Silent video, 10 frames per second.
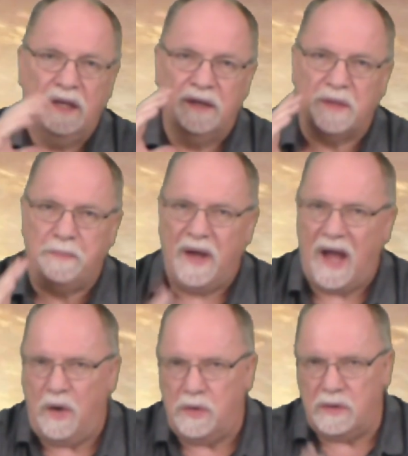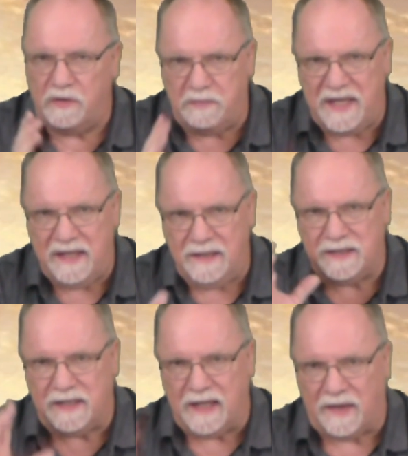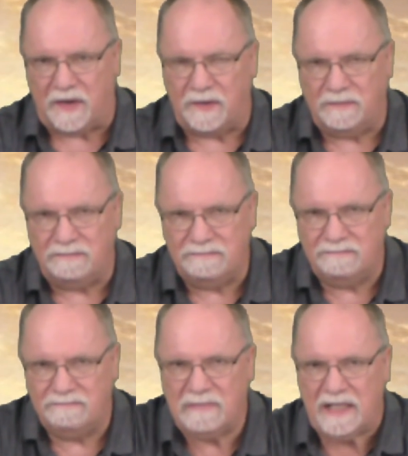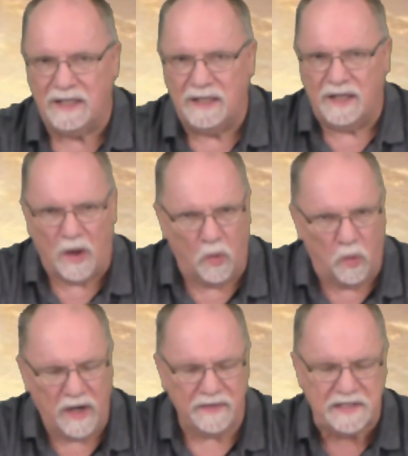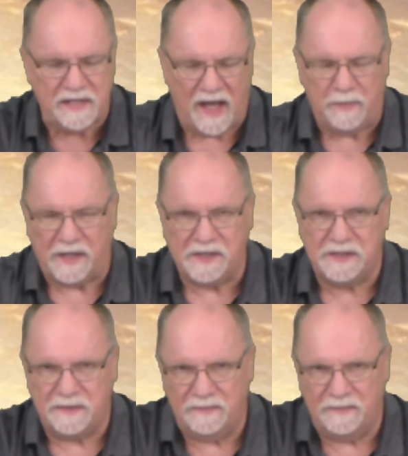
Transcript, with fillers: the power of being together. Now, one of the topics